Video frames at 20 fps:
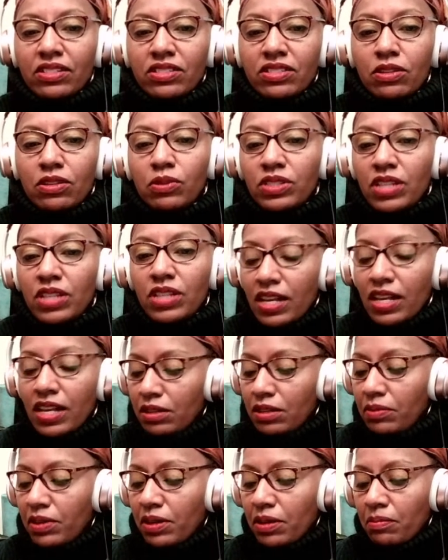So we'll talk a
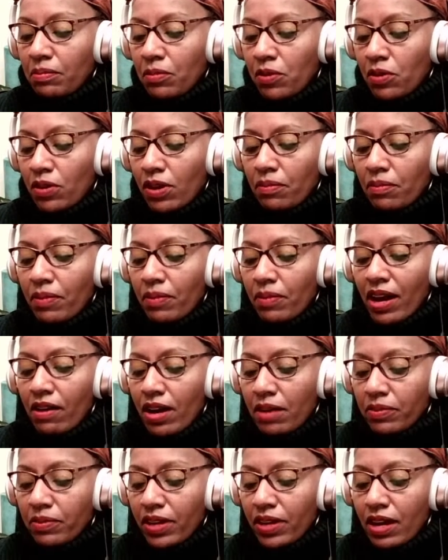little bit more about
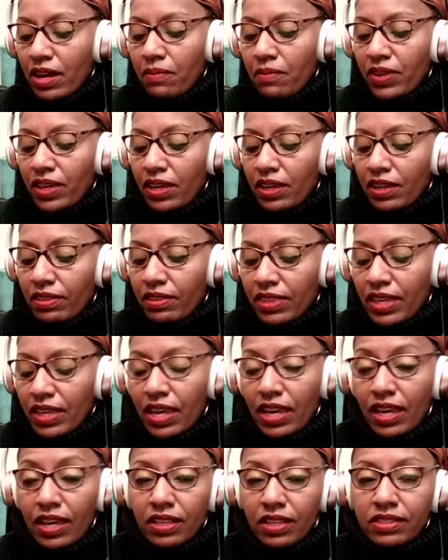upcoming
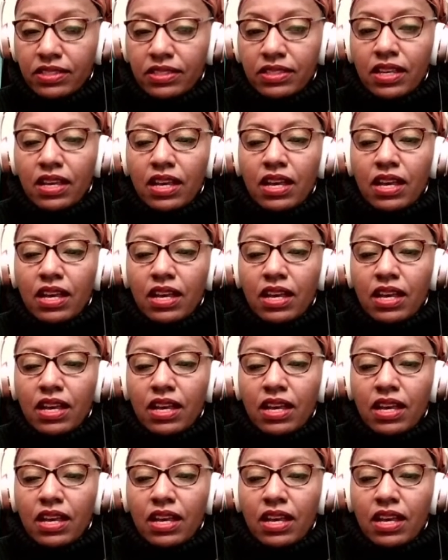things